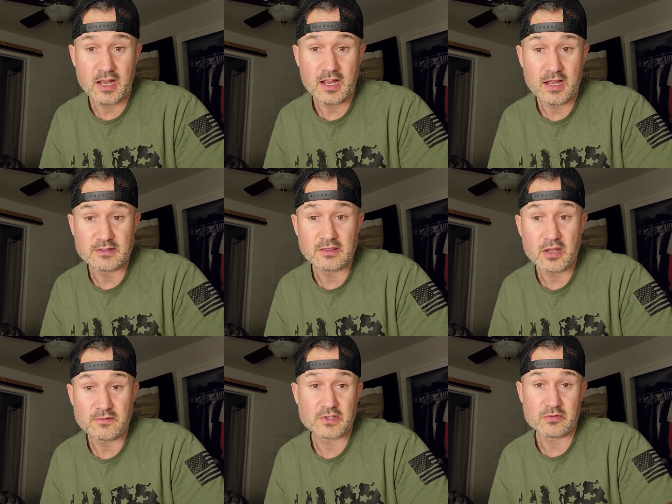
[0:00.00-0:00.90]
I
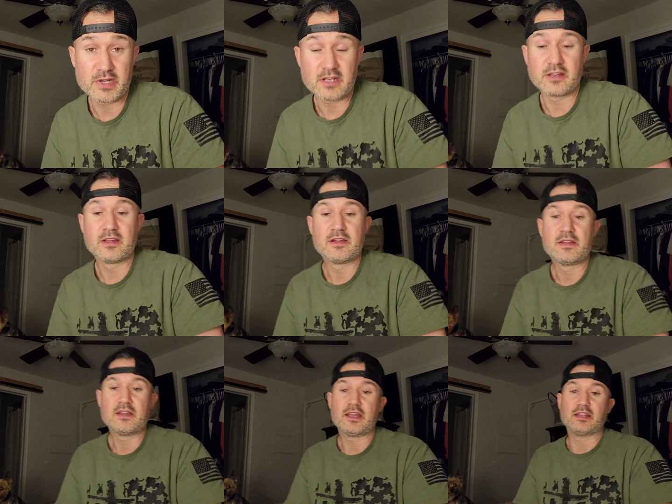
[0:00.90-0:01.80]
love to read
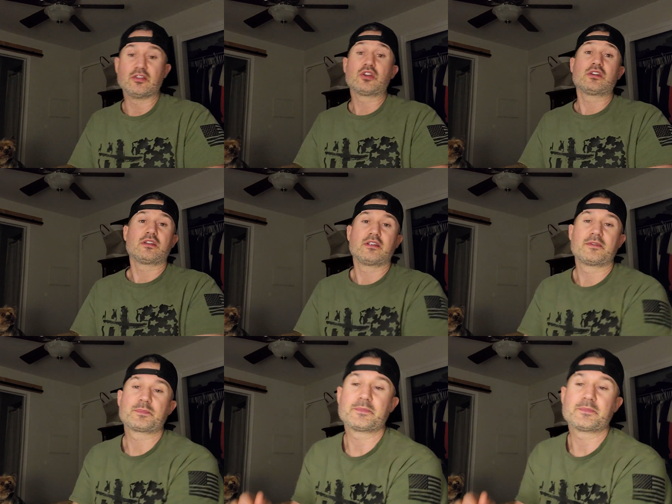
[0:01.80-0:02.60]
and learn.